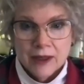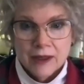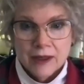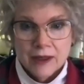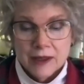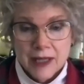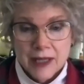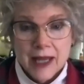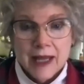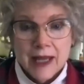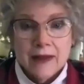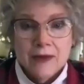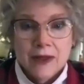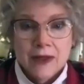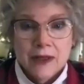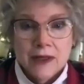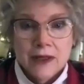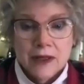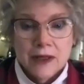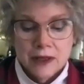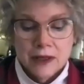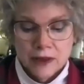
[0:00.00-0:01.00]

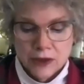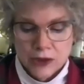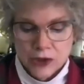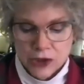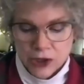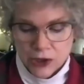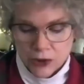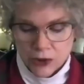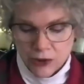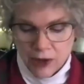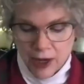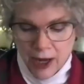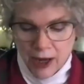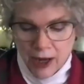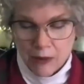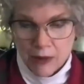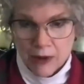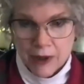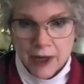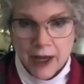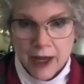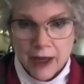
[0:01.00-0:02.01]
David, Joab,
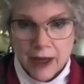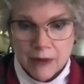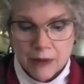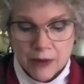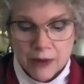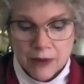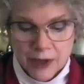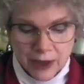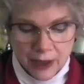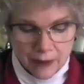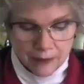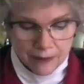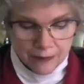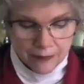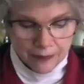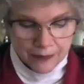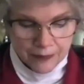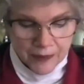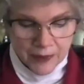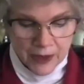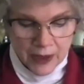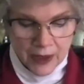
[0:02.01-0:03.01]
and Absalom.
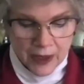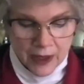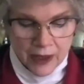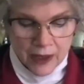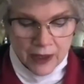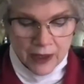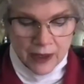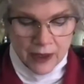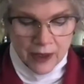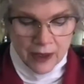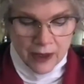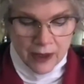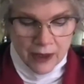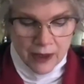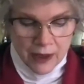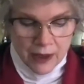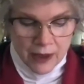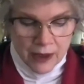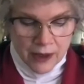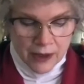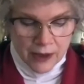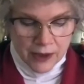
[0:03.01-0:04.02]

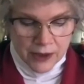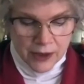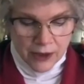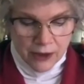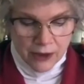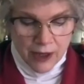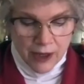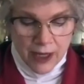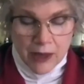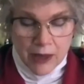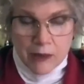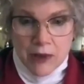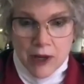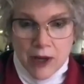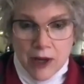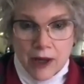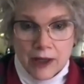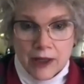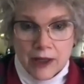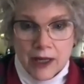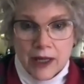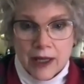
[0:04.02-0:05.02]
So
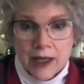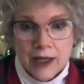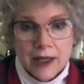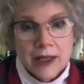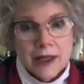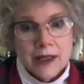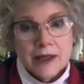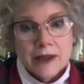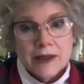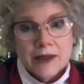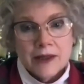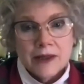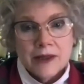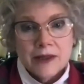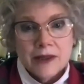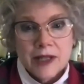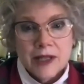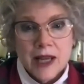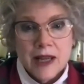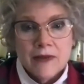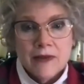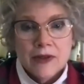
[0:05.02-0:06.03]
Amnon is
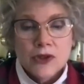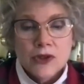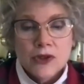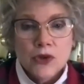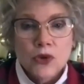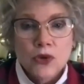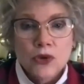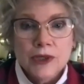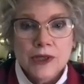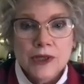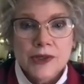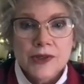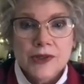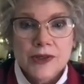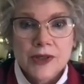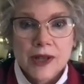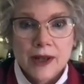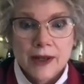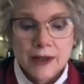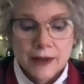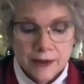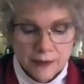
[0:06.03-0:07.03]
David's oldest
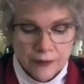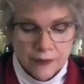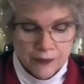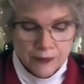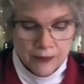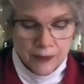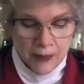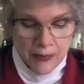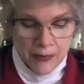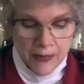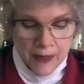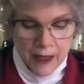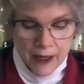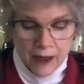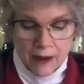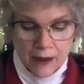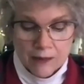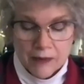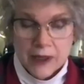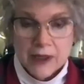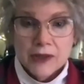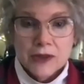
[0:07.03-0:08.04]
son.
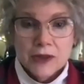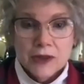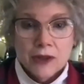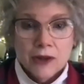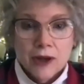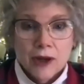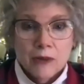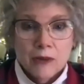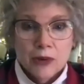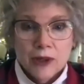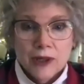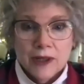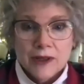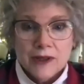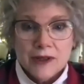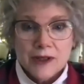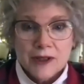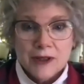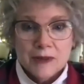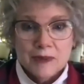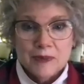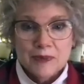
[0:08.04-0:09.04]
He's the crown
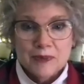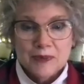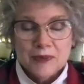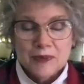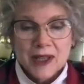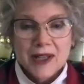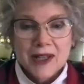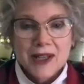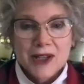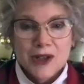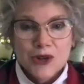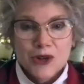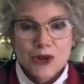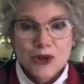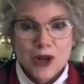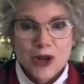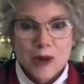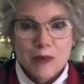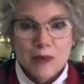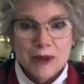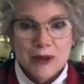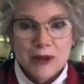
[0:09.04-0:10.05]
prince, and he grew
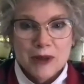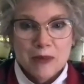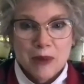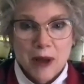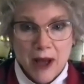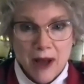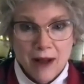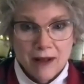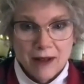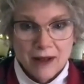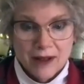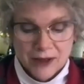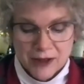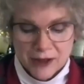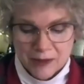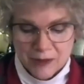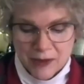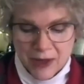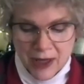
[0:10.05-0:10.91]
up in the palace